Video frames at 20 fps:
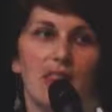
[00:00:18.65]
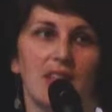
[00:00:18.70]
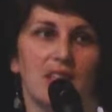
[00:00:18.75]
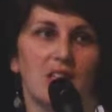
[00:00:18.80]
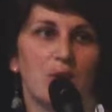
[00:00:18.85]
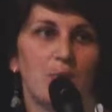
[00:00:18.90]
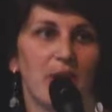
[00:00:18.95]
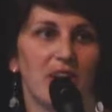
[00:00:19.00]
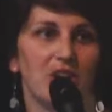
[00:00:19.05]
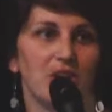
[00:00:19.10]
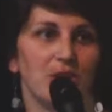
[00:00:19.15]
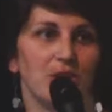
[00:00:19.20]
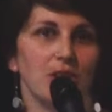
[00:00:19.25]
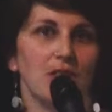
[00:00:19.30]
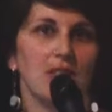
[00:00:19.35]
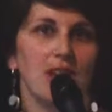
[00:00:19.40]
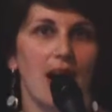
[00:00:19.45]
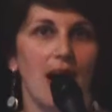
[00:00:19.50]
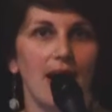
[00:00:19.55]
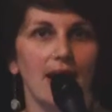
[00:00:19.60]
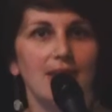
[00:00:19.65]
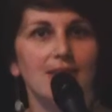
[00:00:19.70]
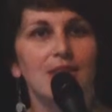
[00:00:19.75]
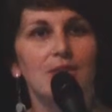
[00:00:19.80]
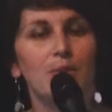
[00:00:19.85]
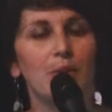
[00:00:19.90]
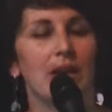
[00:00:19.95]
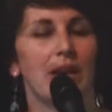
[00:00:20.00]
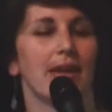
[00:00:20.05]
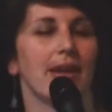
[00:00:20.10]
the special
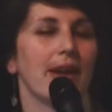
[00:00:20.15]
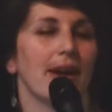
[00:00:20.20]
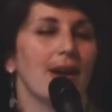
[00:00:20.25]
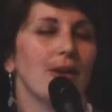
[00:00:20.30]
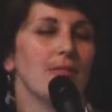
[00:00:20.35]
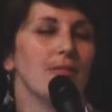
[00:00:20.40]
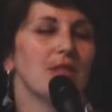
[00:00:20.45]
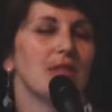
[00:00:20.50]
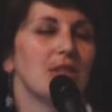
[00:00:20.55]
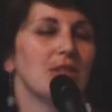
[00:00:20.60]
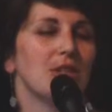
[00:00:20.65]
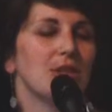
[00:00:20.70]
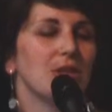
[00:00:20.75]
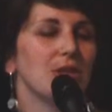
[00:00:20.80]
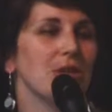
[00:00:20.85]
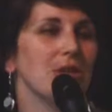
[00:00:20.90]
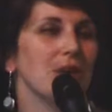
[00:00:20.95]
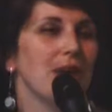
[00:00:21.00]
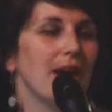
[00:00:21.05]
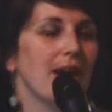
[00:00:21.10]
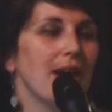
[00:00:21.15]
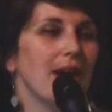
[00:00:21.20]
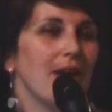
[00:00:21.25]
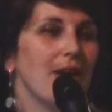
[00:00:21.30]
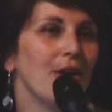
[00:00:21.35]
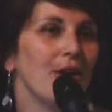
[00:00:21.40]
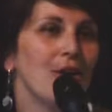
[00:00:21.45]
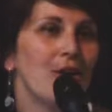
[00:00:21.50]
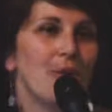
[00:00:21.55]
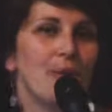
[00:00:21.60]
sauce when it comes to
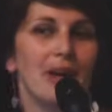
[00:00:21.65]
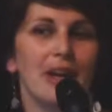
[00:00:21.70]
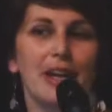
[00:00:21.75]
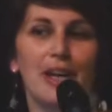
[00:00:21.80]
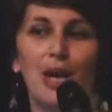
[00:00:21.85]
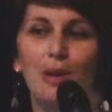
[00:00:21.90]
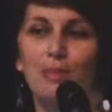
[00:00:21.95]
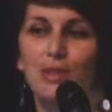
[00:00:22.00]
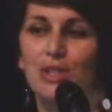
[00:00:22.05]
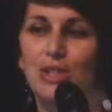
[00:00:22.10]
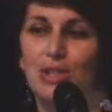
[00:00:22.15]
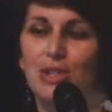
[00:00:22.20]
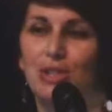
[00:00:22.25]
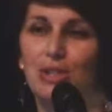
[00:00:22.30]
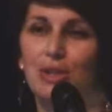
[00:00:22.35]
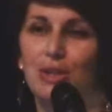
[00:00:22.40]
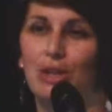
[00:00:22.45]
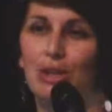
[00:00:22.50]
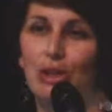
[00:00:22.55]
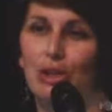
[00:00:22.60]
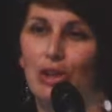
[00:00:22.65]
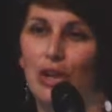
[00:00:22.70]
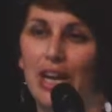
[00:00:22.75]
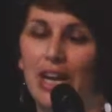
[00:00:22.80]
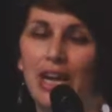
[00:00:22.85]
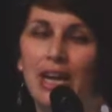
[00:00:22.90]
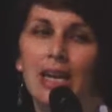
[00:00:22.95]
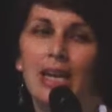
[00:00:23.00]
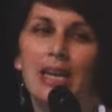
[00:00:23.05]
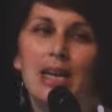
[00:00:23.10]
student
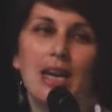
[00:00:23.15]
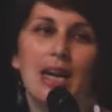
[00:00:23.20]
learning.